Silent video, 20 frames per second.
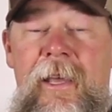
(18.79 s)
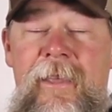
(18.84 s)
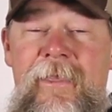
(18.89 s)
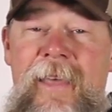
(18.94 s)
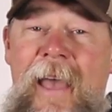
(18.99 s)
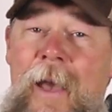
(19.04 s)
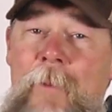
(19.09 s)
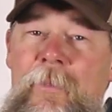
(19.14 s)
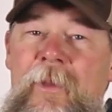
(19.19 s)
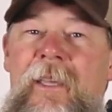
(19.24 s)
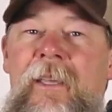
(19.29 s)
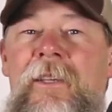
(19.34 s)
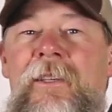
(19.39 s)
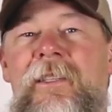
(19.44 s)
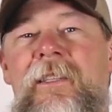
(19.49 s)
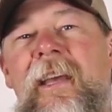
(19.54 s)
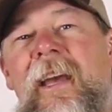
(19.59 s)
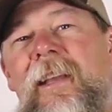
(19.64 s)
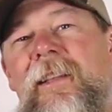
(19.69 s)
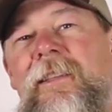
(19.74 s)
That being
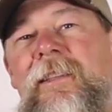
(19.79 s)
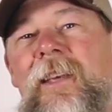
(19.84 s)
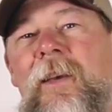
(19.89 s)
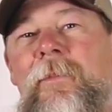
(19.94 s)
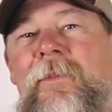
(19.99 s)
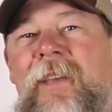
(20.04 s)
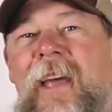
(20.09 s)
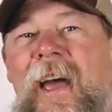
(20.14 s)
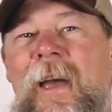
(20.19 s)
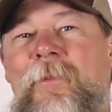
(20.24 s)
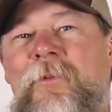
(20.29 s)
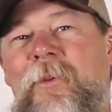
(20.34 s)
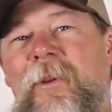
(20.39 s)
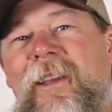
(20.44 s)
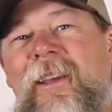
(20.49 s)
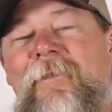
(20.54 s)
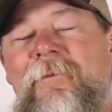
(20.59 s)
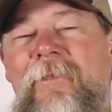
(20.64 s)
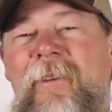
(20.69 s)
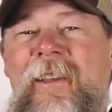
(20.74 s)
said, sometimes we
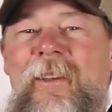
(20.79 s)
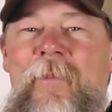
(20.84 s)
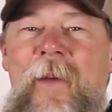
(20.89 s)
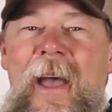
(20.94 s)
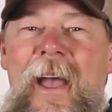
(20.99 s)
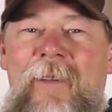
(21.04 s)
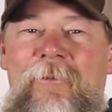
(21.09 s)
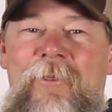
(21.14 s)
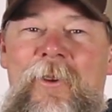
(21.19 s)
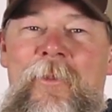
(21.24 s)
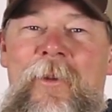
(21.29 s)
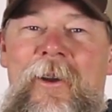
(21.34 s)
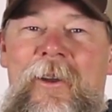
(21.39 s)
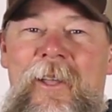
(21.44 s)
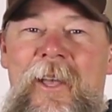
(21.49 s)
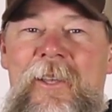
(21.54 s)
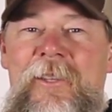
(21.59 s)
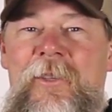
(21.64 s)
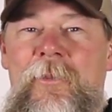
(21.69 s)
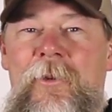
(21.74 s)
get feedback from our
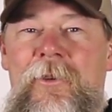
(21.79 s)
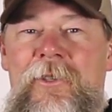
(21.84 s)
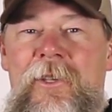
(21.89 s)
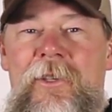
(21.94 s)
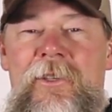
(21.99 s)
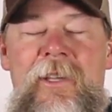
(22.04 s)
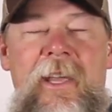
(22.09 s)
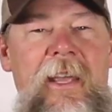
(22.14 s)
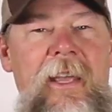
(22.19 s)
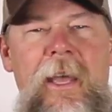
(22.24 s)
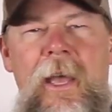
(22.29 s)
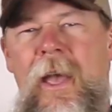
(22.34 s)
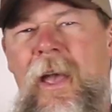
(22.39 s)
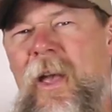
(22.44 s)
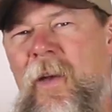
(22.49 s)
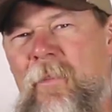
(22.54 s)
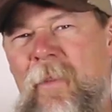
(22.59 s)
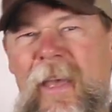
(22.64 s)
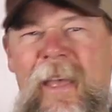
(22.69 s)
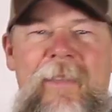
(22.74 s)
customers that say,
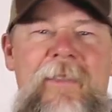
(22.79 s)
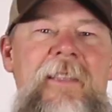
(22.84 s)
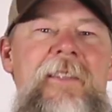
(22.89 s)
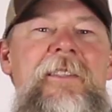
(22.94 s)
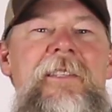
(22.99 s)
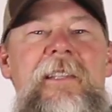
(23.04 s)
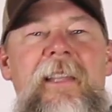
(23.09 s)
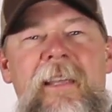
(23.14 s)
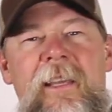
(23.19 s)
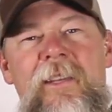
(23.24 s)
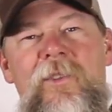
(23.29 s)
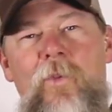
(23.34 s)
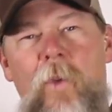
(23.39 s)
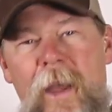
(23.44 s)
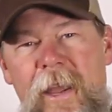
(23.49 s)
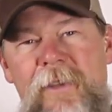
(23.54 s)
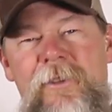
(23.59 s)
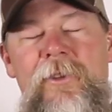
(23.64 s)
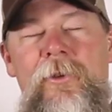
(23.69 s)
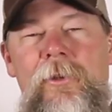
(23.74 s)
man, this sling is
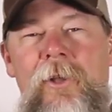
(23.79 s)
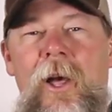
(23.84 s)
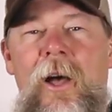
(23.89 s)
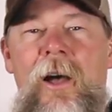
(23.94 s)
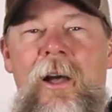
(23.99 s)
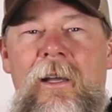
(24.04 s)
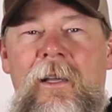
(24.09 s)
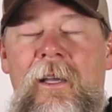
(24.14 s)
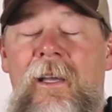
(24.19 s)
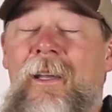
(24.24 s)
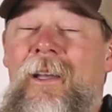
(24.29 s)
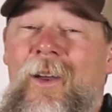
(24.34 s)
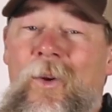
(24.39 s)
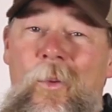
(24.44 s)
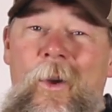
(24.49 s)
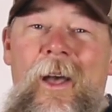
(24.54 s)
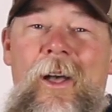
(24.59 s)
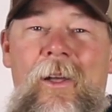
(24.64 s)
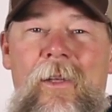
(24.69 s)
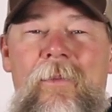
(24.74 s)
way too long.
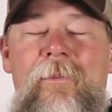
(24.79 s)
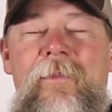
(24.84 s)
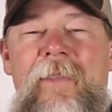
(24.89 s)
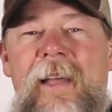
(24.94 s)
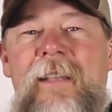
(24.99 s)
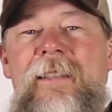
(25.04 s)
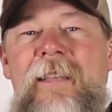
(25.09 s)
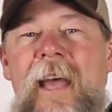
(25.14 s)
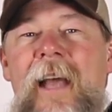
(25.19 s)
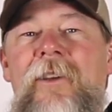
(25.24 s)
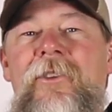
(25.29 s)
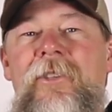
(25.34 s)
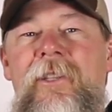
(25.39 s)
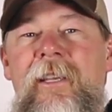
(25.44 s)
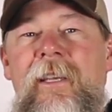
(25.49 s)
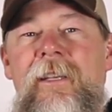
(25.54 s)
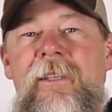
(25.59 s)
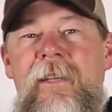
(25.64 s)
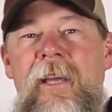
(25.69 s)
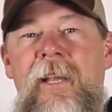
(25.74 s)
Well, that's
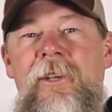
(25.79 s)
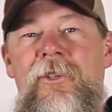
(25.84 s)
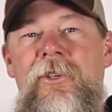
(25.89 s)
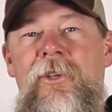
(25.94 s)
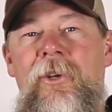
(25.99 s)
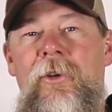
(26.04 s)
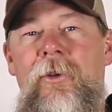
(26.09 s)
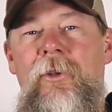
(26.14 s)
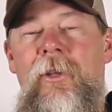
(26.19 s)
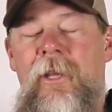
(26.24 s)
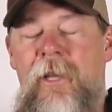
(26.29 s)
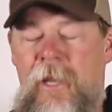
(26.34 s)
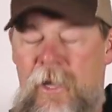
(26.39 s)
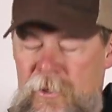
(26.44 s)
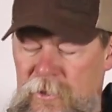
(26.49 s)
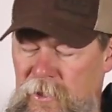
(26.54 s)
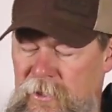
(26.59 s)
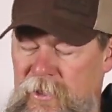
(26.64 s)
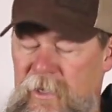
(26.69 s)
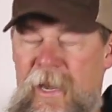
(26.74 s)
actually intentional.
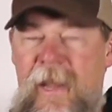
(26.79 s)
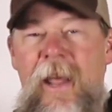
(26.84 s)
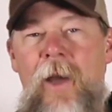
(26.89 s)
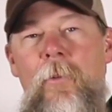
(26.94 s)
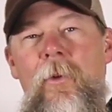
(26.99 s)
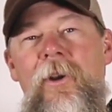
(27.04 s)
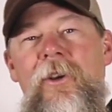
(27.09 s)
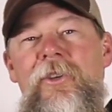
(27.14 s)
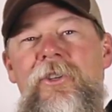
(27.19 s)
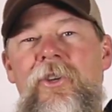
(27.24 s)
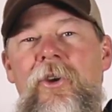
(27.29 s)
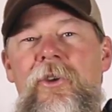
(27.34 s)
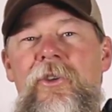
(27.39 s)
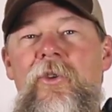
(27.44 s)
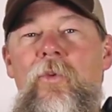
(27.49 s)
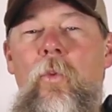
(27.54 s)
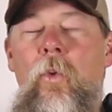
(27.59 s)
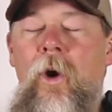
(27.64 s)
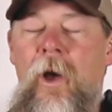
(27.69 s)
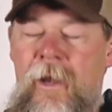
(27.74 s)
So today I want to show
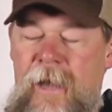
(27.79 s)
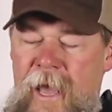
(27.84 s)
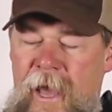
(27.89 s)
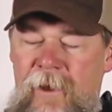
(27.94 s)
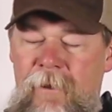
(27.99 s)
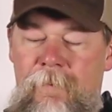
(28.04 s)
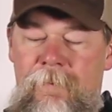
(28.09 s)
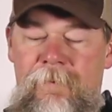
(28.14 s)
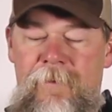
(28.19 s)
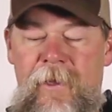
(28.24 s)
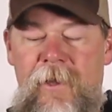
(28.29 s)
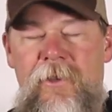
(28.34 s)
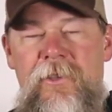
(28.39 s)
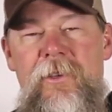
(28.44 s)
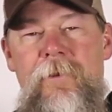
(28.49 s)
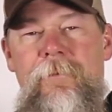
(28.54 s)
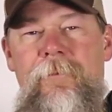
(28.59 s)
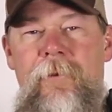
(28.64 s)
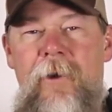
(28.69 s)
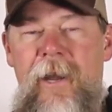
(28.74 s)
you how to
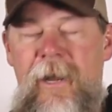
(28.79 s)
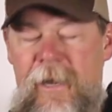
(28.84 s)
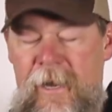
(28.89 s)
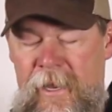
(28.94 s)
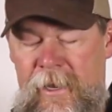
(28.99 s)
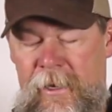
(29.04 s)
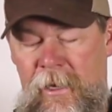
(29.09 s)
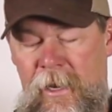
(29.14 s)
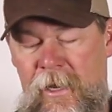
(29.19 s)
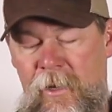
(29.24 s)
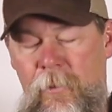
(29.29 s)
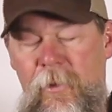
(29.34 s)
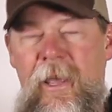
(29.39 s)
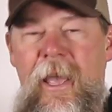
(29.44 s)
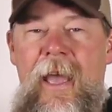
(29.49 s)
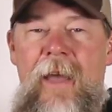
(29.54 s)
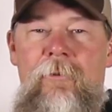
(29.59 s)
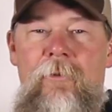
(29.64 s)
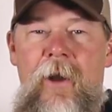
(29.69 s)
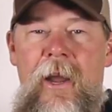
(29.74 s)
fix a frayed end like we
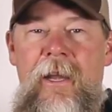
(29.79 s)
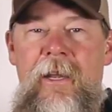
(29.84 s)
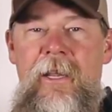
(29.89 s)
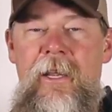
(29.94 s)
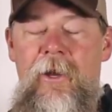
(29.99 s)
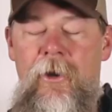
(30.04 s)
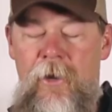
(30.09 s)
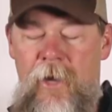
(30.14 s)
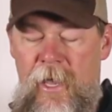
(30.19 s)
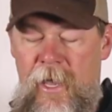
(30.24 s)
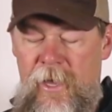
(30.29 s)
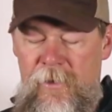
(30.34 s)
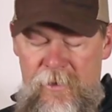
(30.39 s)
have right here.